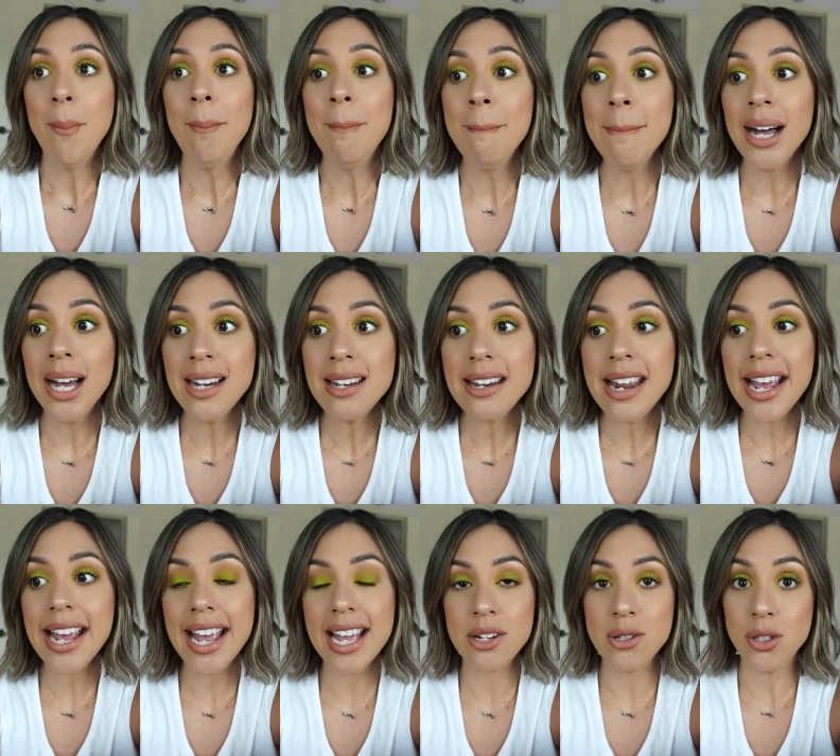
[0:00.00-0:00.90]

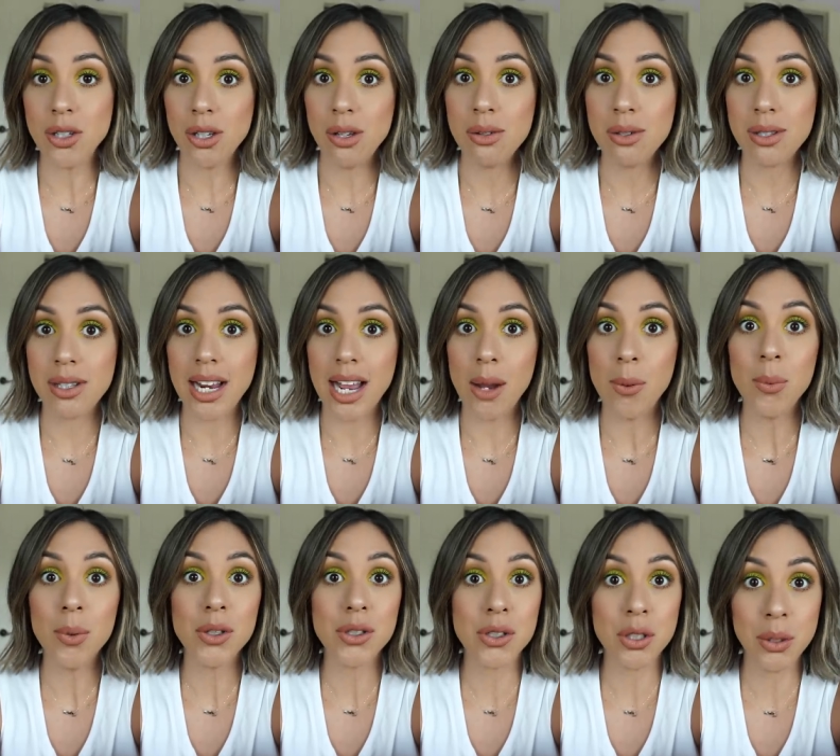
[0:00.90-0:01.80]
Monday and Tuesday
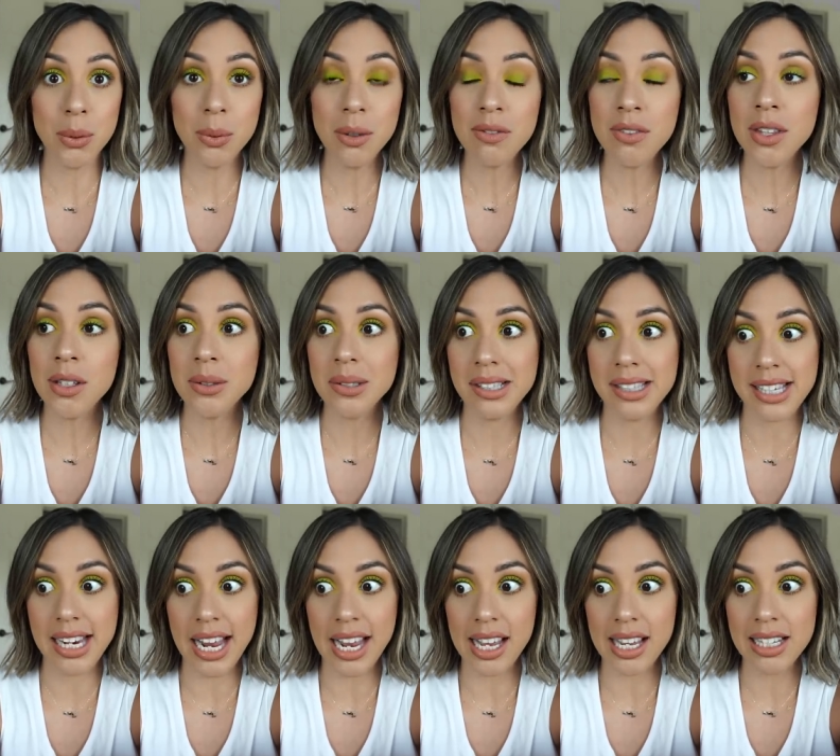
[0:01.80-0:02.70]
were two of those
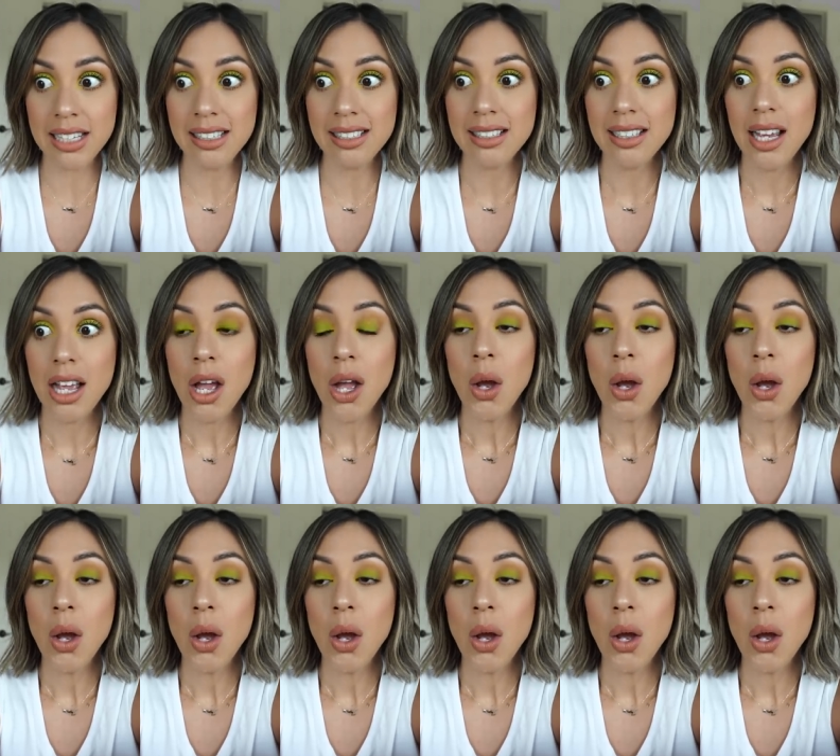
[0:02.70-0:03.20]
days